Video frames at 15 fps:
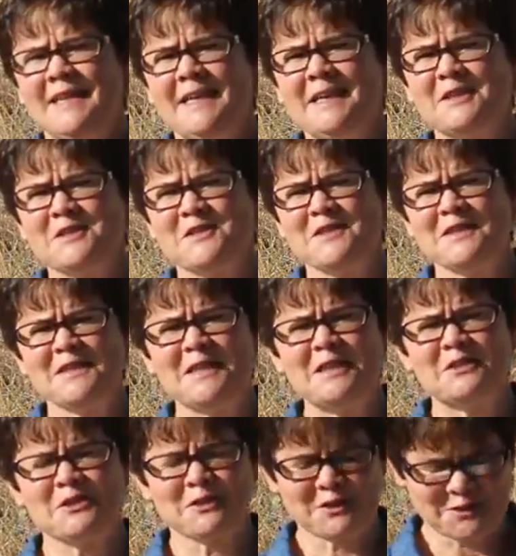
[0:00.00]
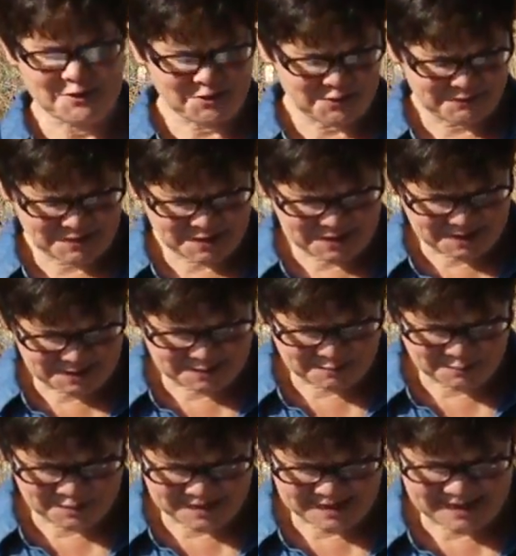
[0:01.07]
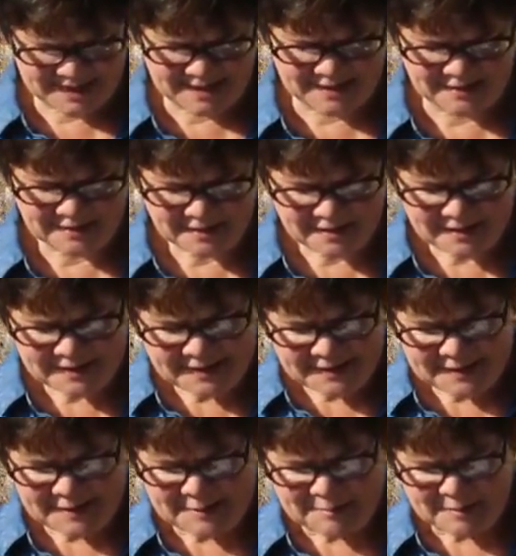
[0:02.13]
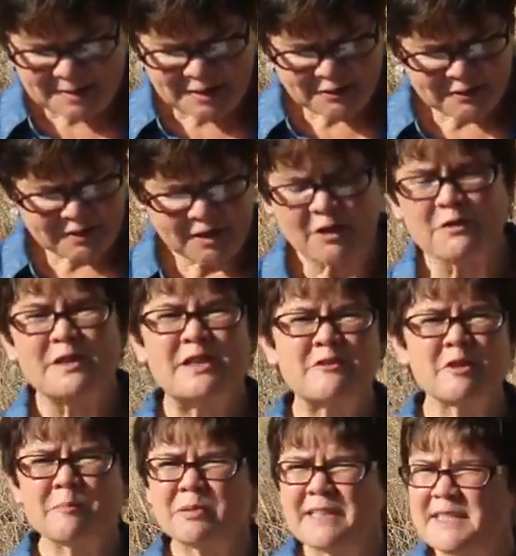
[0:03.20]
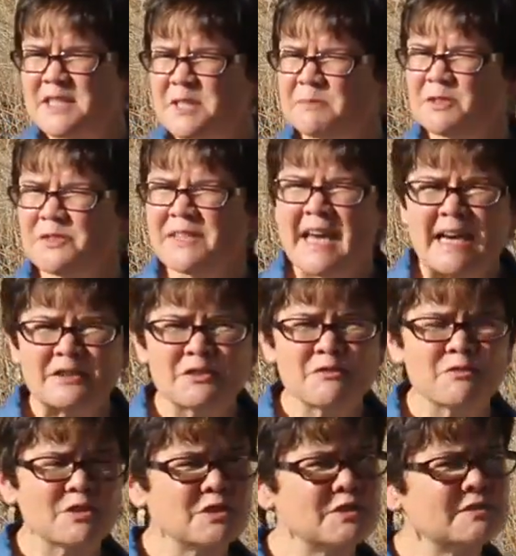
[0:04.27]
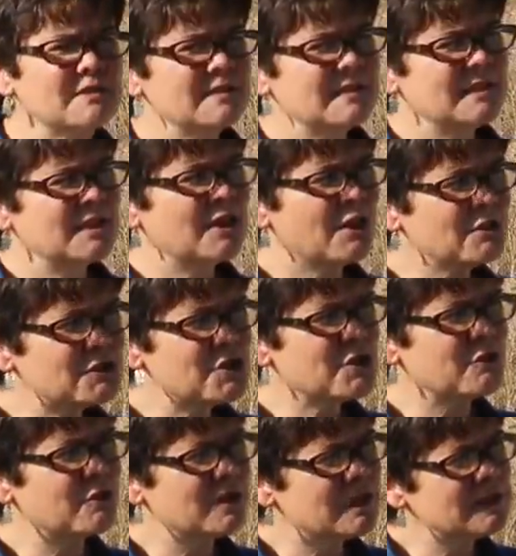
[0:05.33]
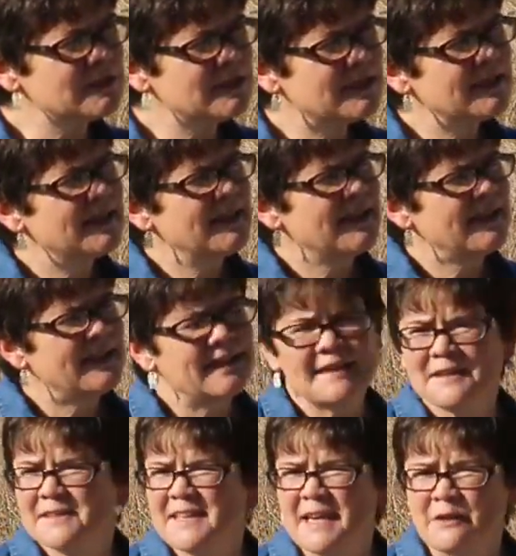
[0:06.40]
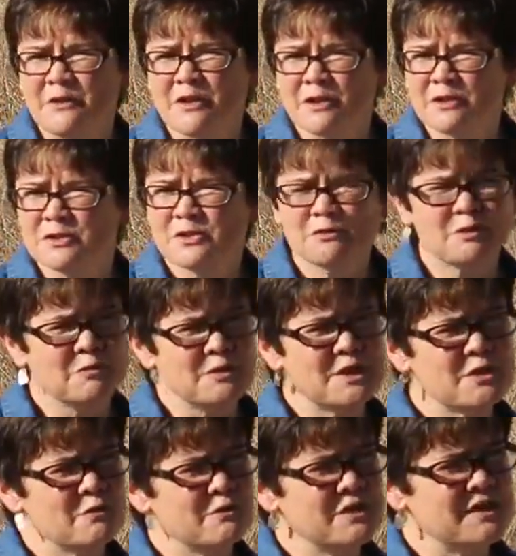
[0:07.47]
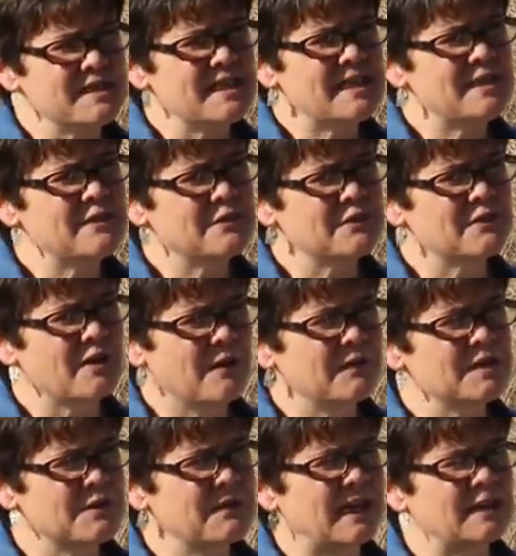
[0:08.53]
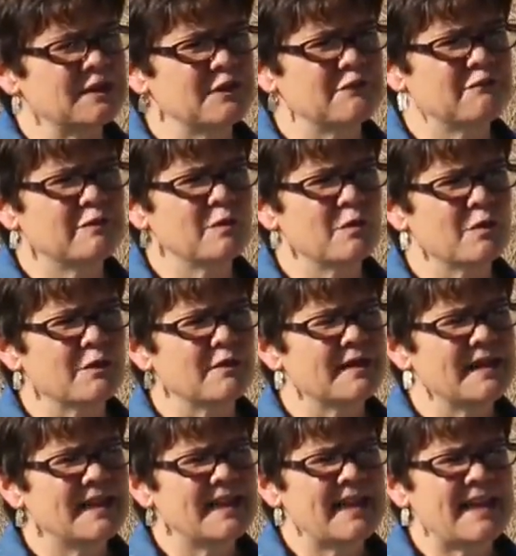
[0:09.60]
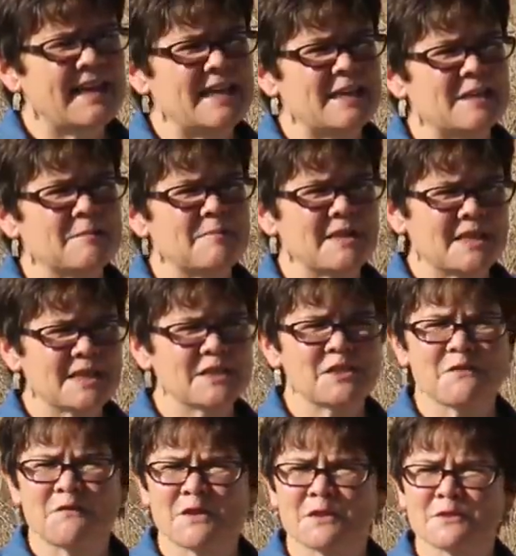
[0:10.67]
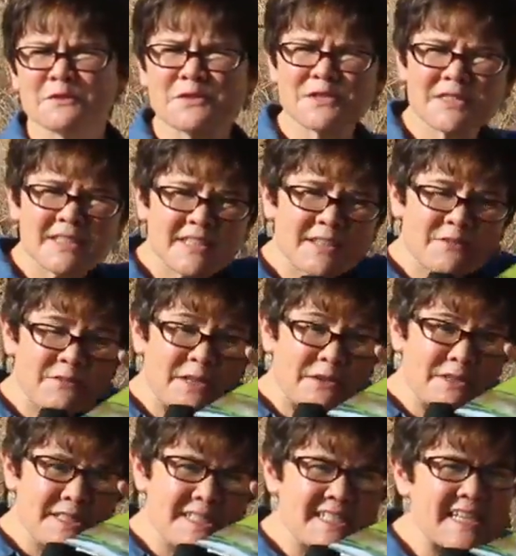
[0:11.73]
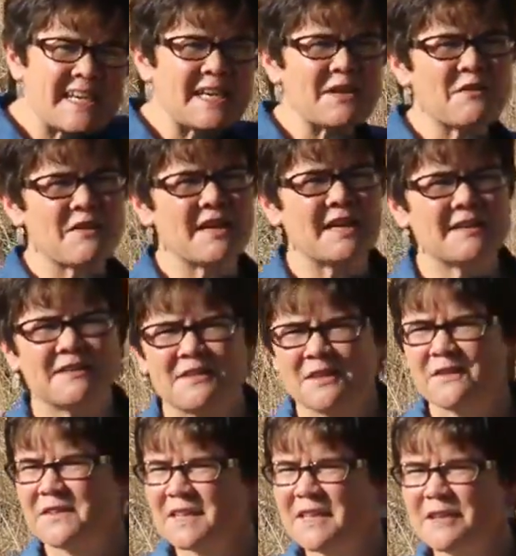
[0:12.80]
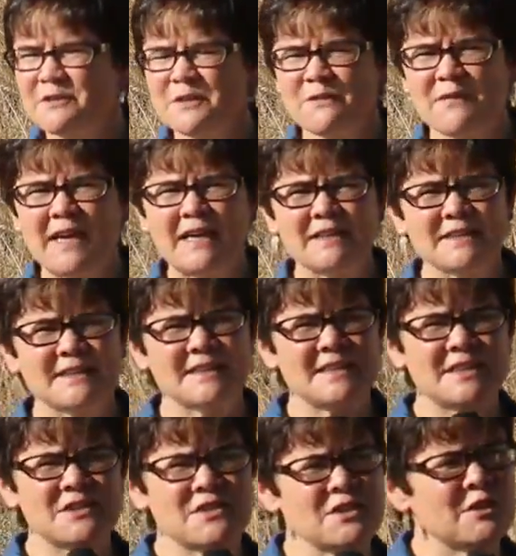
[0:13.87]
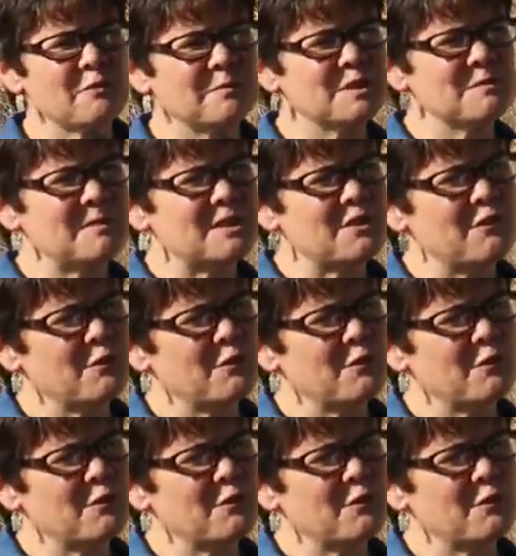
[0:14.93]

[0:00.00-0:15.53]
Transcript: as the Nature Conservancy would say. But there are irreplaceable natural, cultural, and agricultural resources here on this valley floor. And because of those, fair to say that the Coyote Valley is the Open Space